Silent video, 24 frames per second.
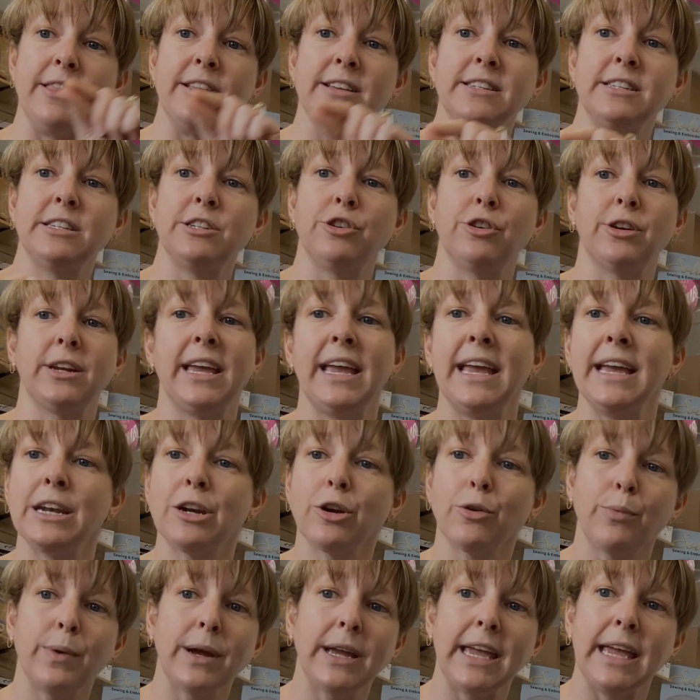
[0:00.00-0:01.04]
This is your
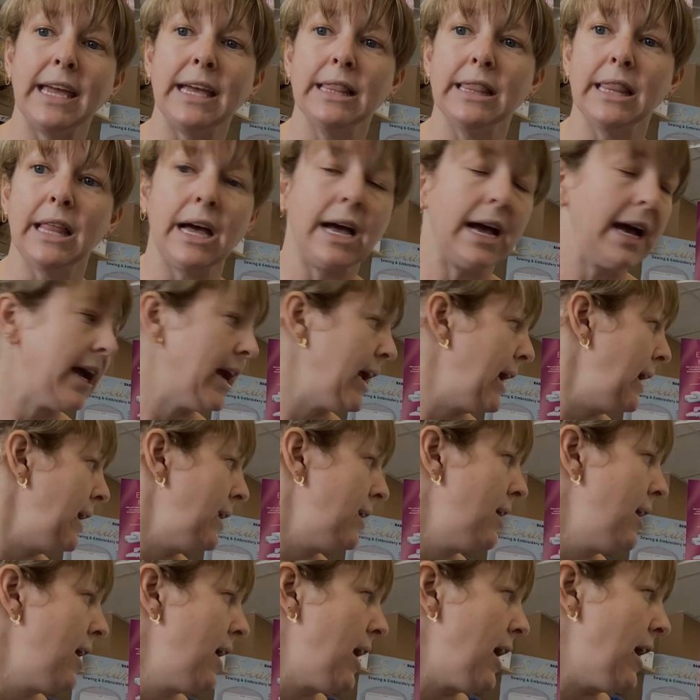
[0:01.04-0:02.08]
candle wicking line